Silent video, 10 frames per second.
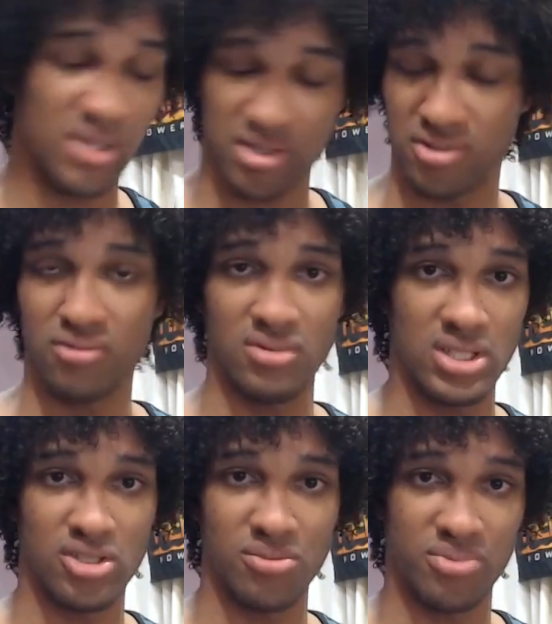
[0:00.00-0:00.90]
There's no
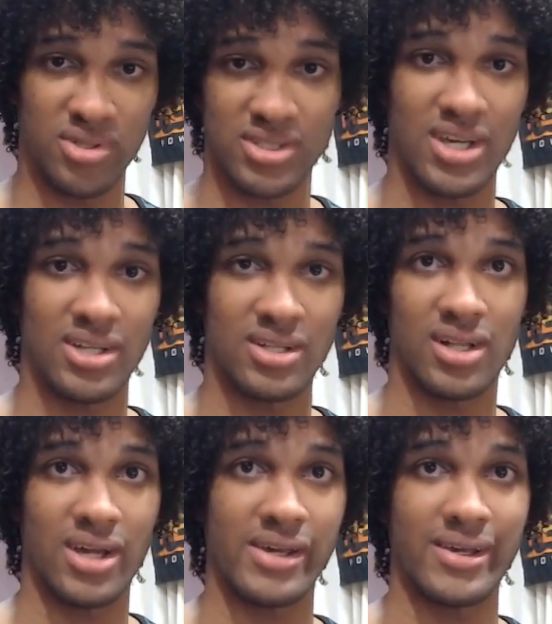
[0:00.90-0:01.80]
need to pretend
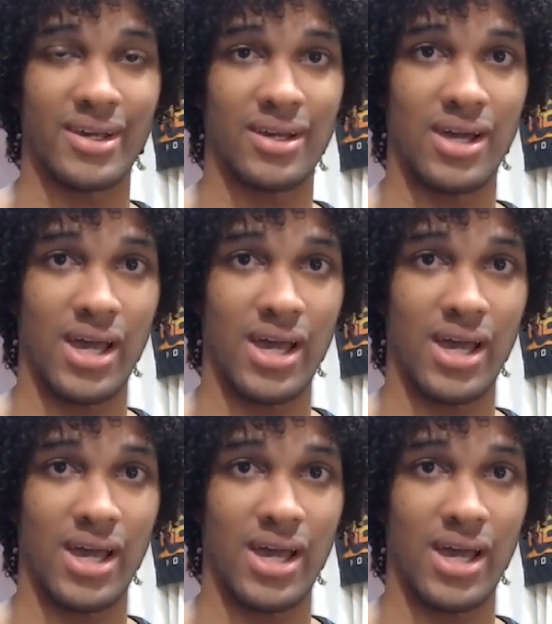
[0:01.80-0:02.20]
like